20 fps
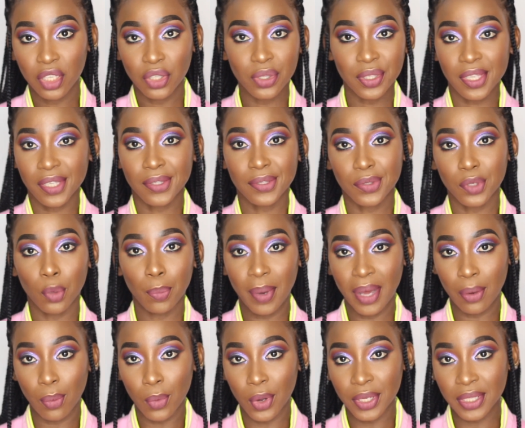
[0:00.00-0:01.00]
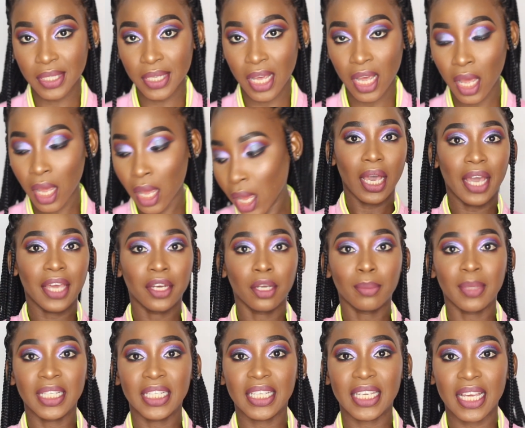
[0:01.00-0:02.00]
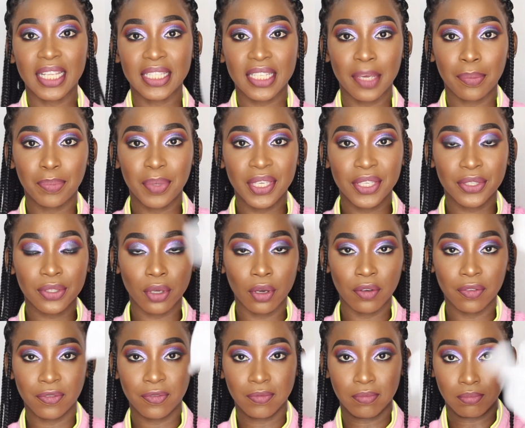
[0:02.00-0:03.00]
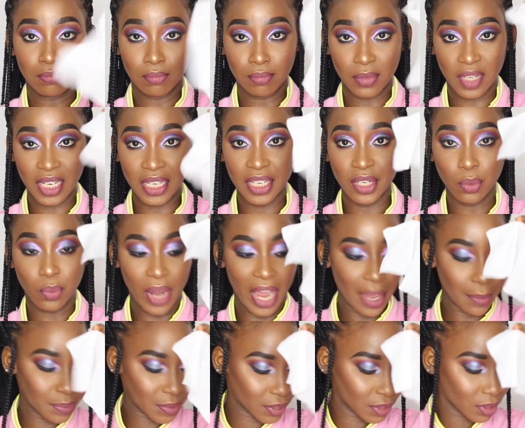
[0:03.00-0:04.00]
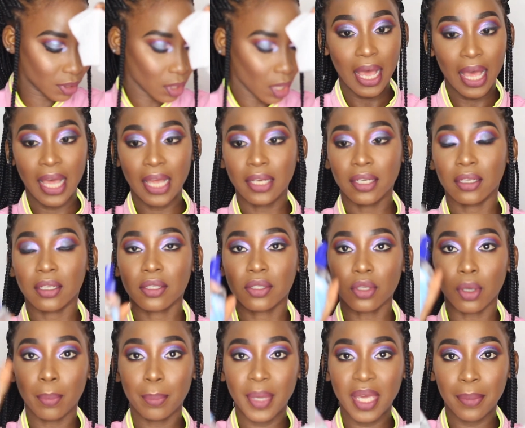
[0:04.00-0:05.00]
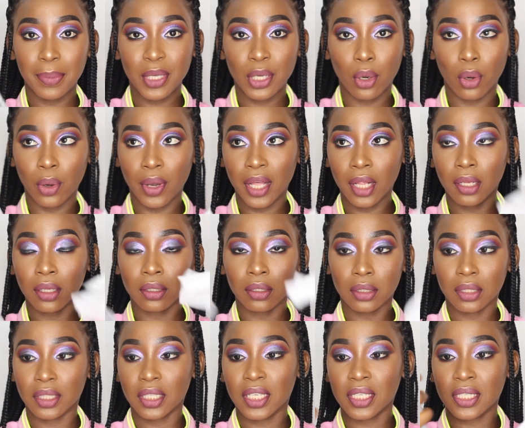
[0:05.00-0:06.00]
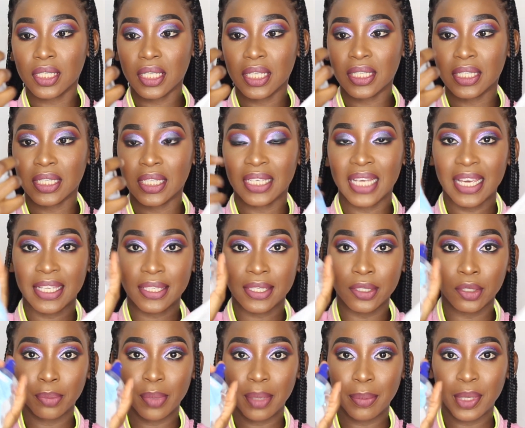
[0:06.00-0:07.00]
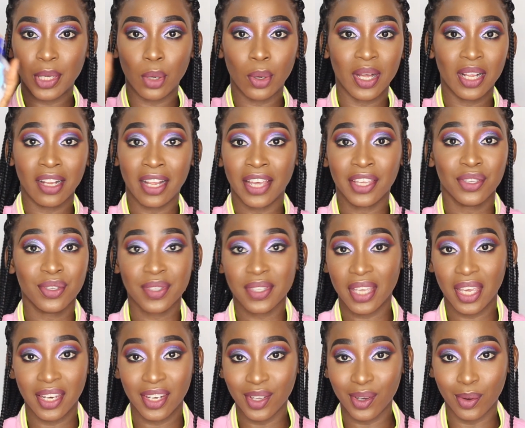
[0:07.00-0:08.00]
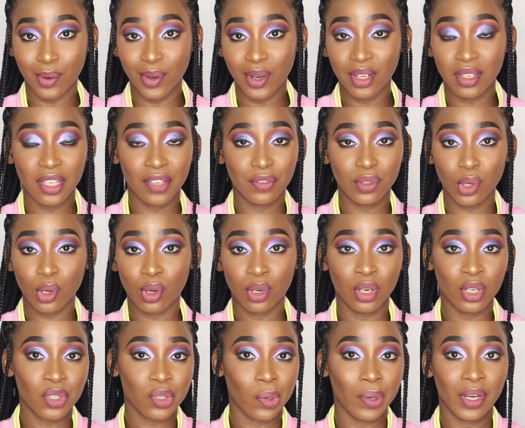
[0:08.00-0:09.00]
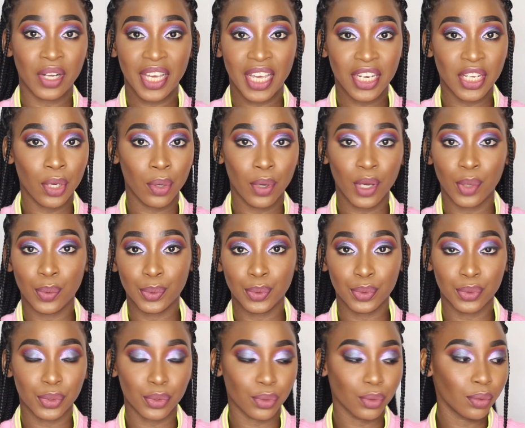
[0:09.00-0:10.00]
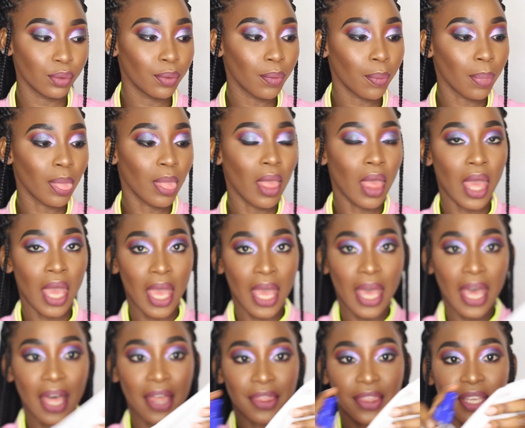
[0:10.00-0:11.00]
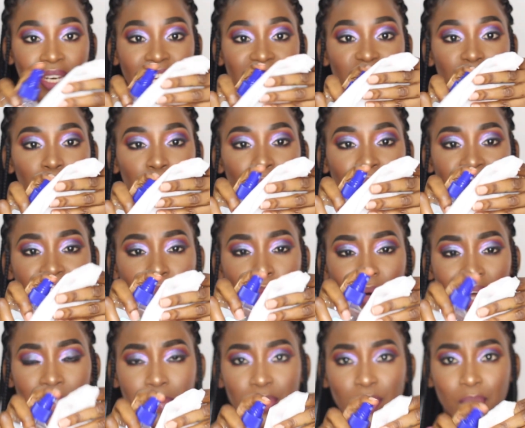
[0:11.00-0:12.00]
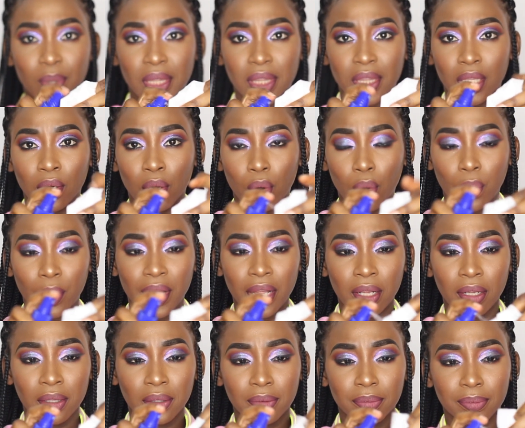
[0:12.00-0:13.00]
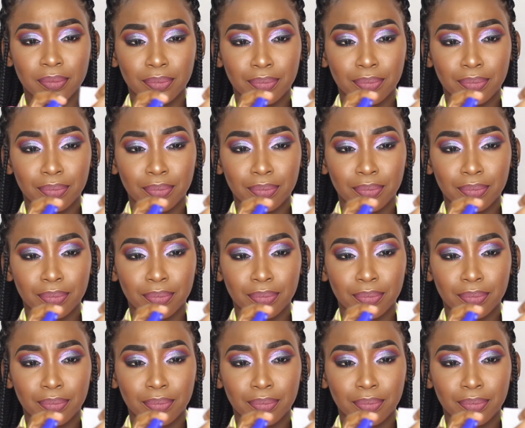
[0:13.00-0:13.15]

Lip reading: using soap and water. I normally get a piece of clean wipes and some baby oil. This is the Nelle baby oil. I use any oil, even coconut oil, any oil will do. And then I spray the wipes with the oil.